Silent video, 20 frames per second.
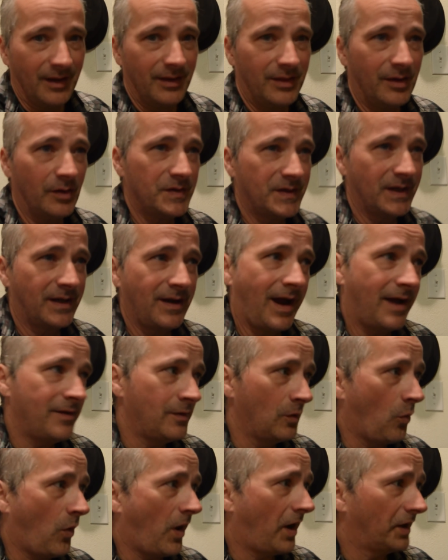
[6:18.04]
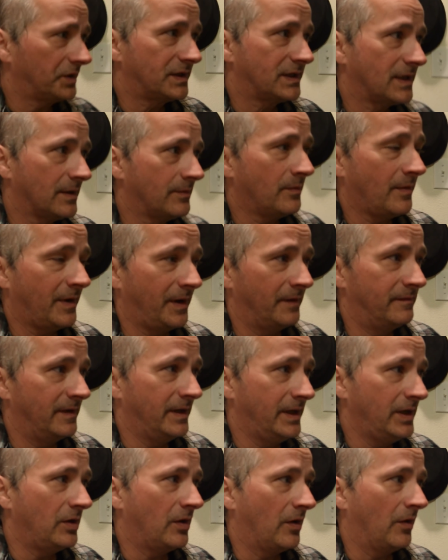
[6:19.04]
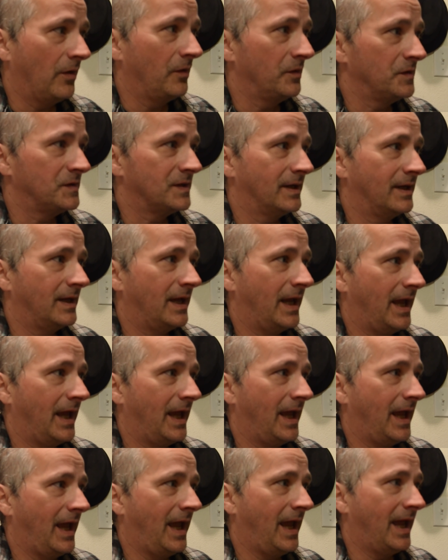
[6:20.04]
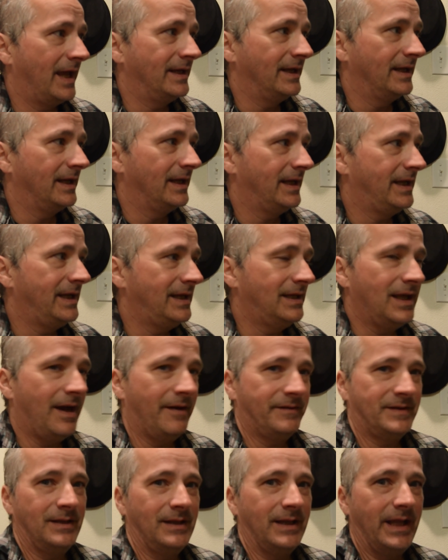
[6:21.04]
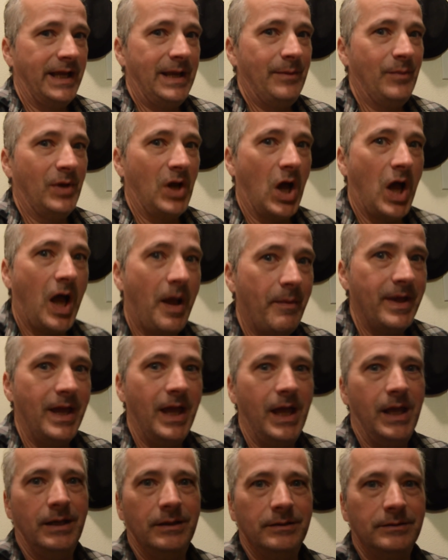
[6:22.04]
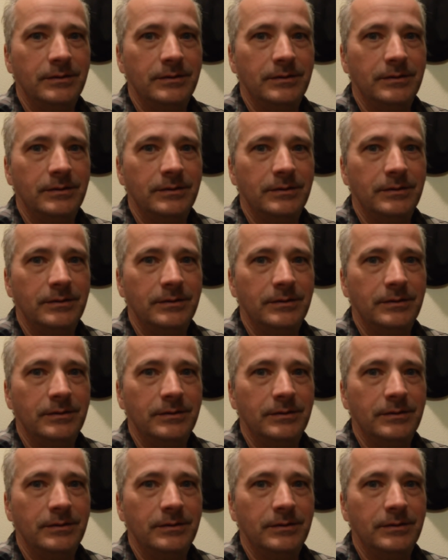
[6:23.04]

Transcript: there's a guy that watched some of my videos and and he left a lame comment.